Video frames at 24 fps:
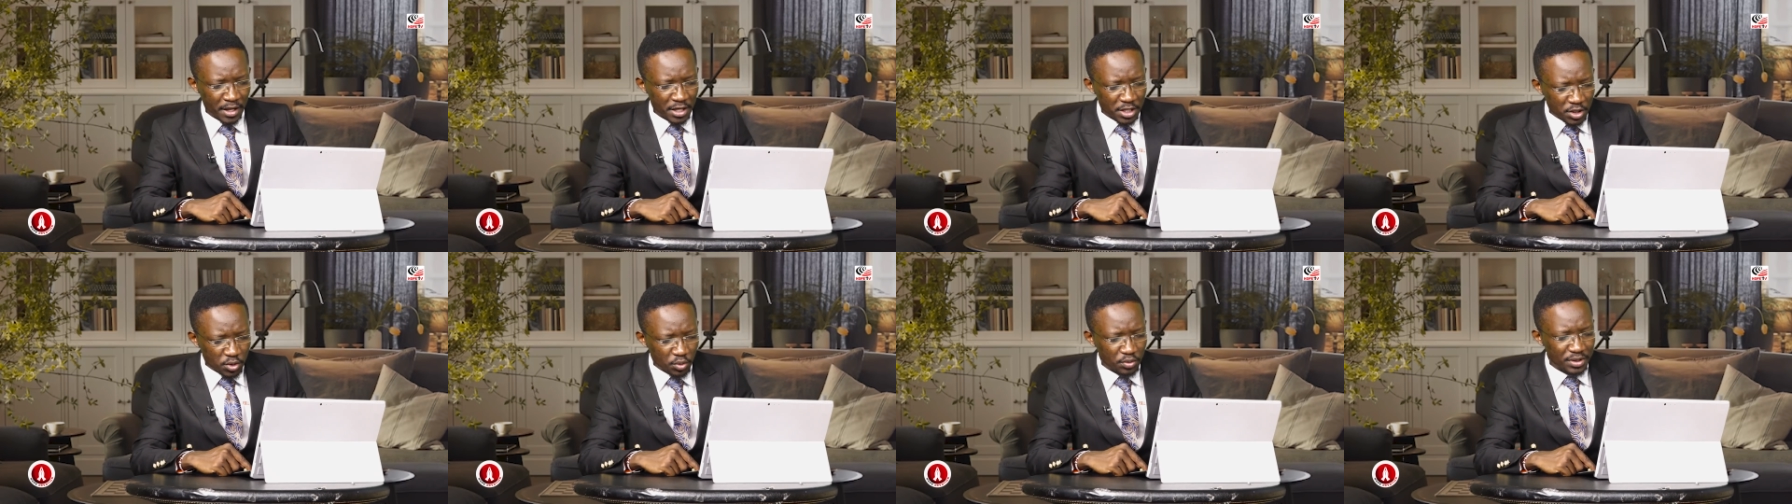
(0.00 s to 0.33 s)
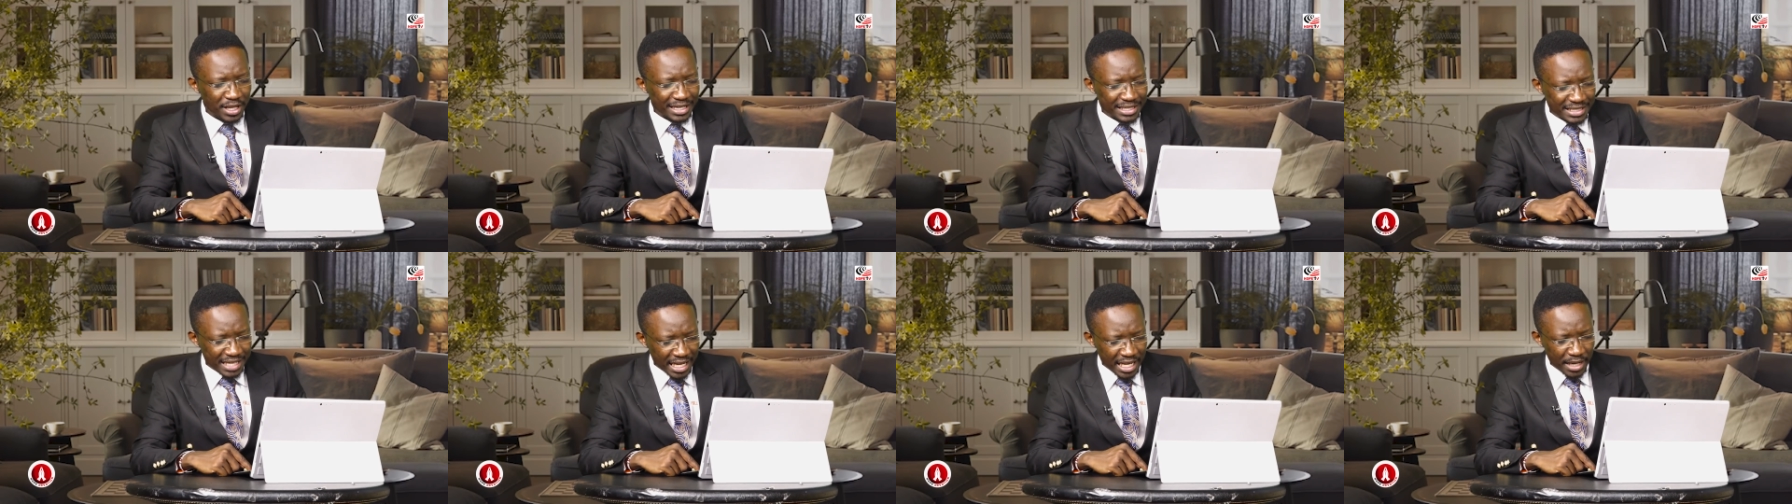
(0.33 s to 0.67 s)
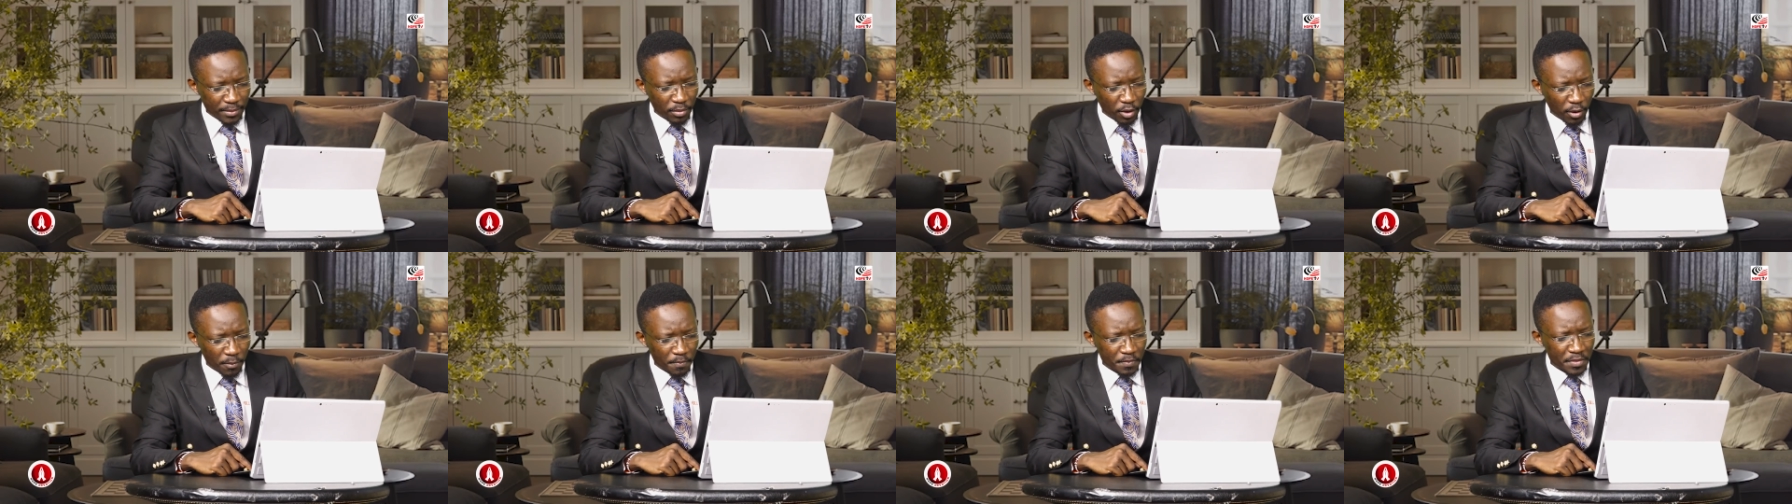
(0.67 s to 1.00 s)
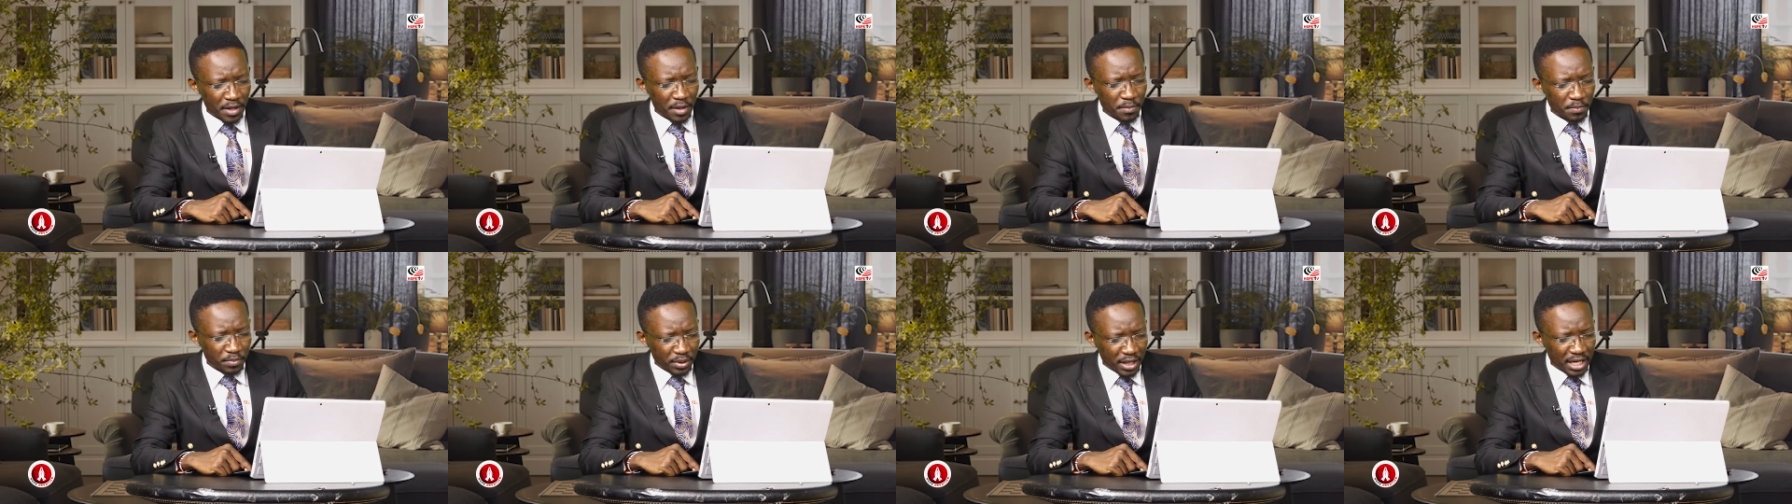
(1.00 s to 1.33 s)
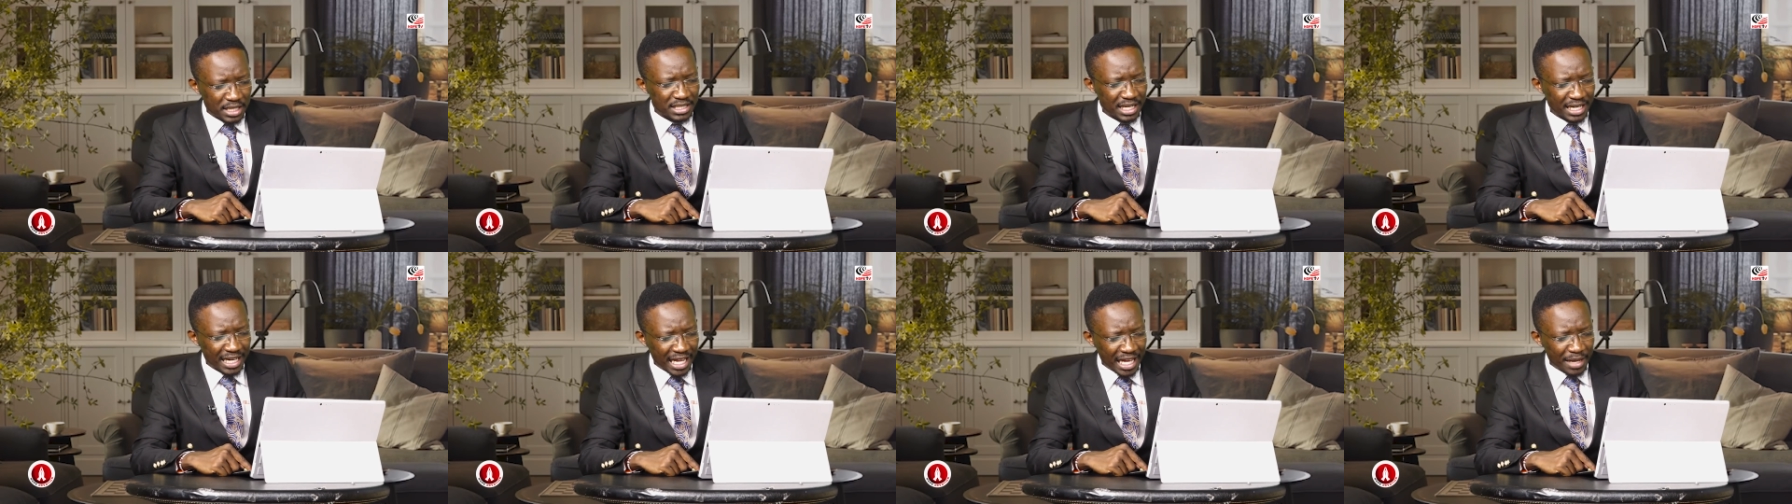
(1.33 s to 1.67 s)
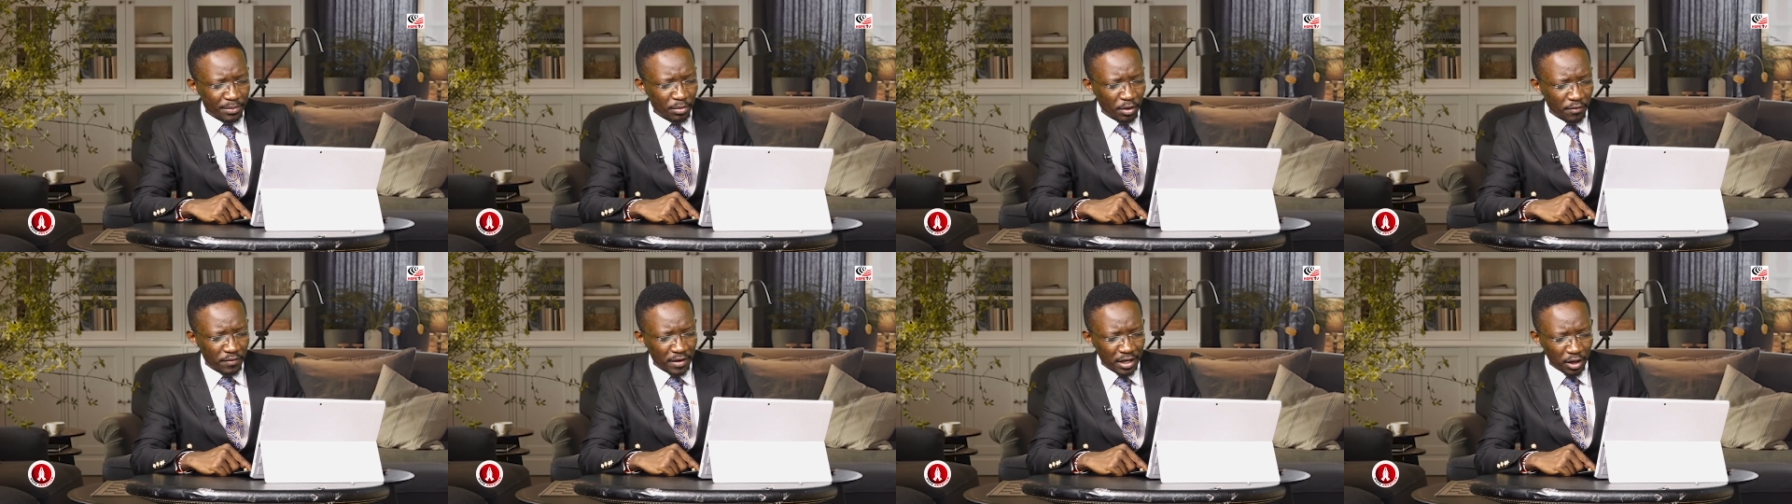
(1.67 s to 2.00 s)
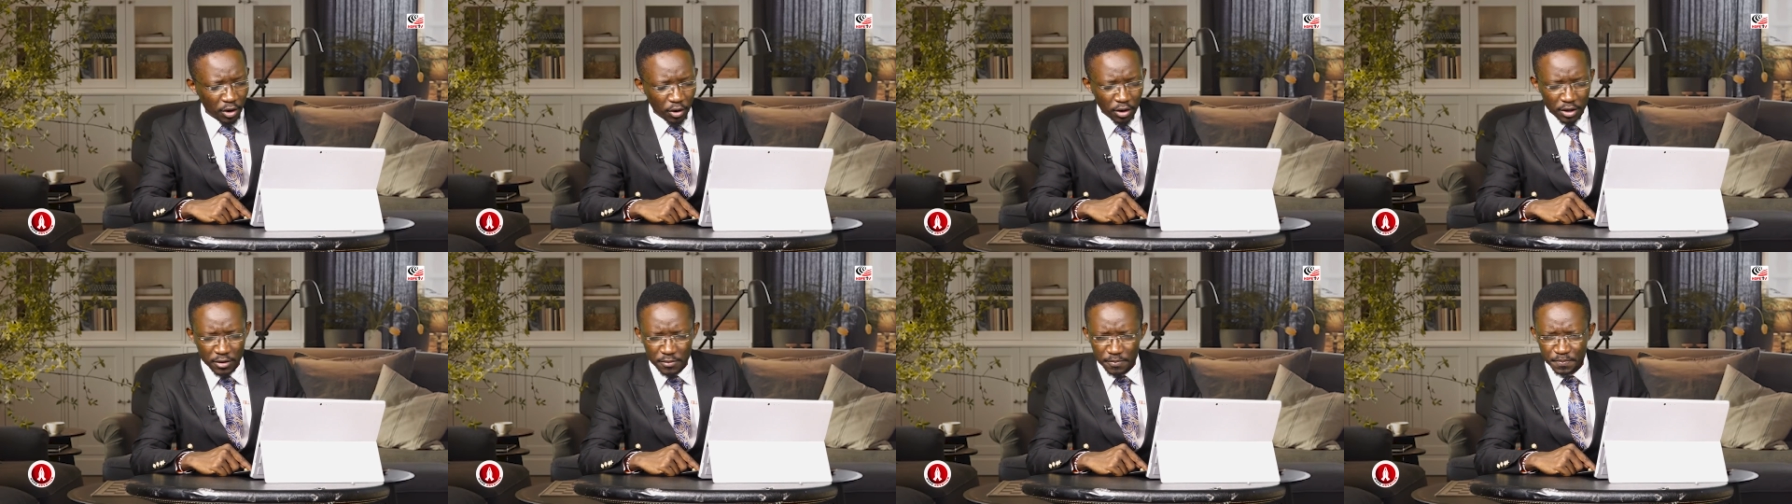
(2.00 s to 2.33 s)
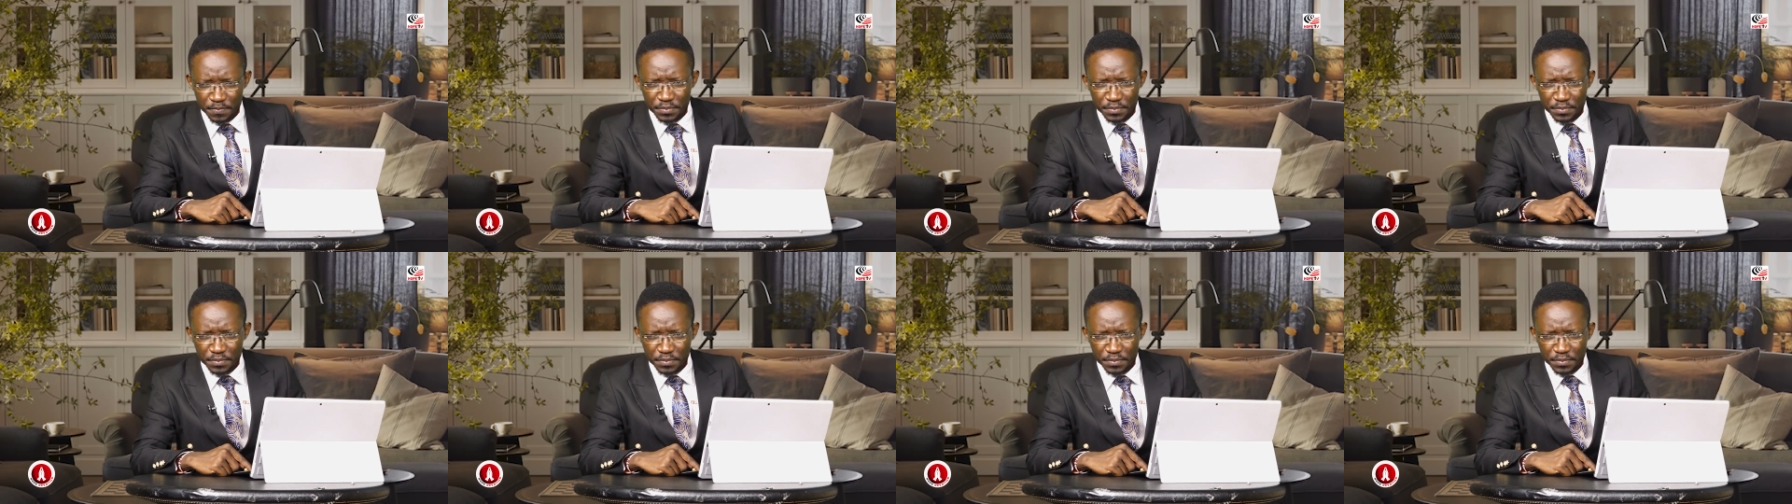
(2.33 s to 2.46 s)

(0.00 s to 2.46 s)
to the table. Praise the name of the Lord.